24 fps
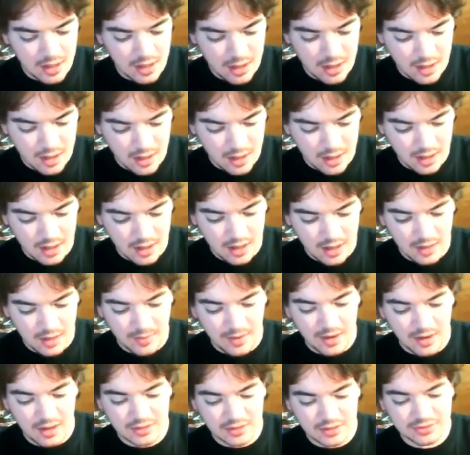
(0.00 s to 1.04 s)

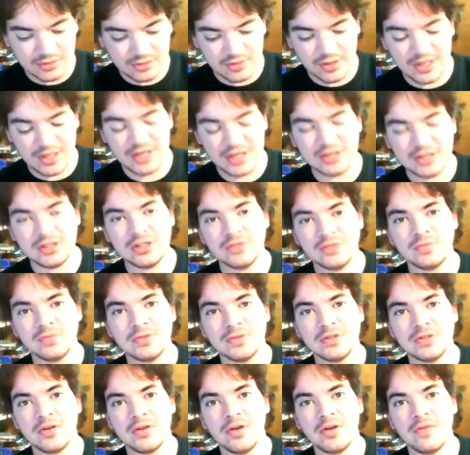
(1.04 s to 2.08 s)
Also issues with the
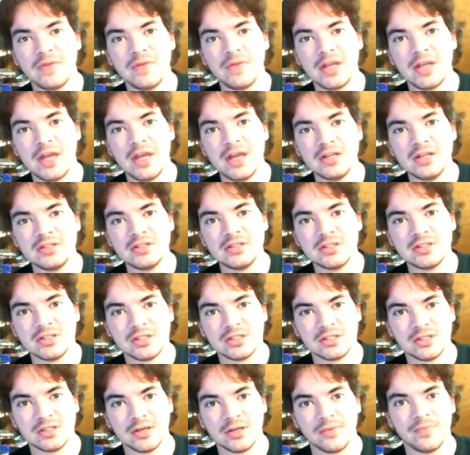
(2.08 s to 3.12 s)
notification
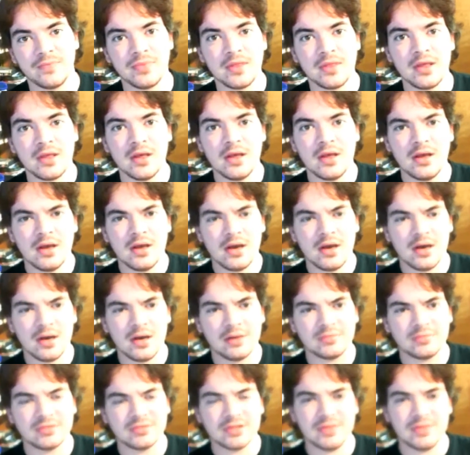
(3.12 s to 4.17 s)
system.
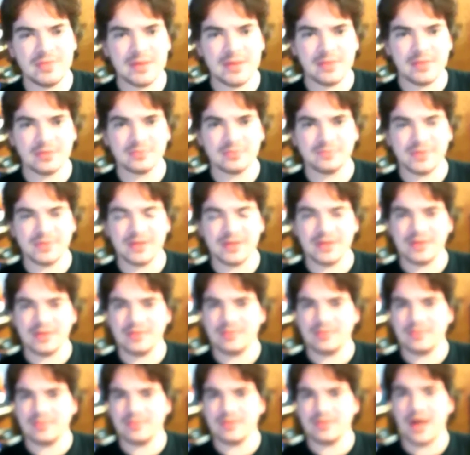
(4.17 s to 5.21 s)
Some people have been
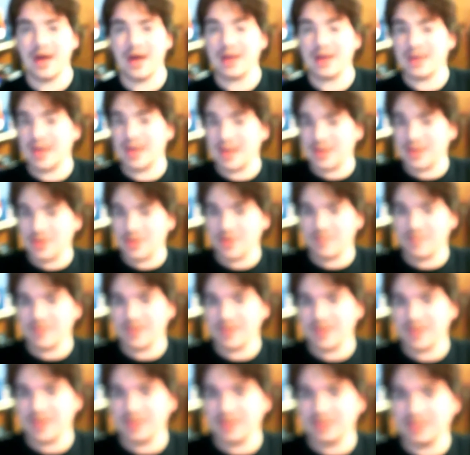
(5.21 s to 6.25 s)
not getting
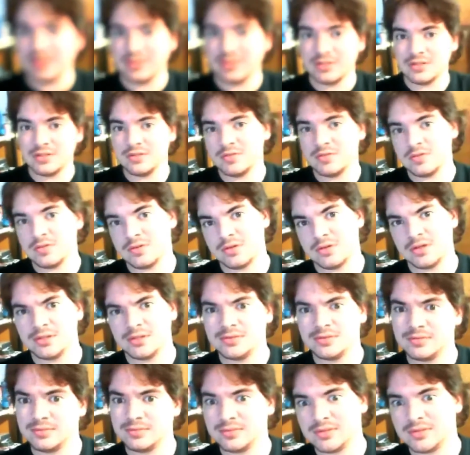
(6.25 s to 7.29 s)
notification or
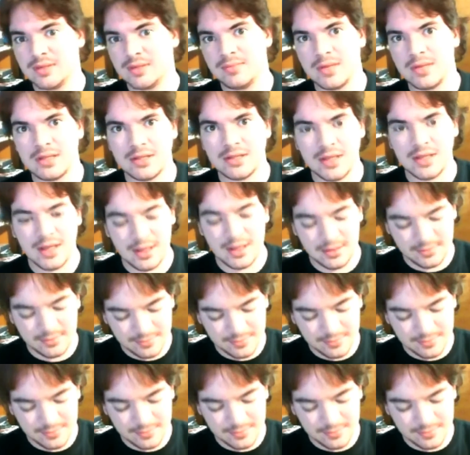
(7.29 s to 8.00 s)
something like that.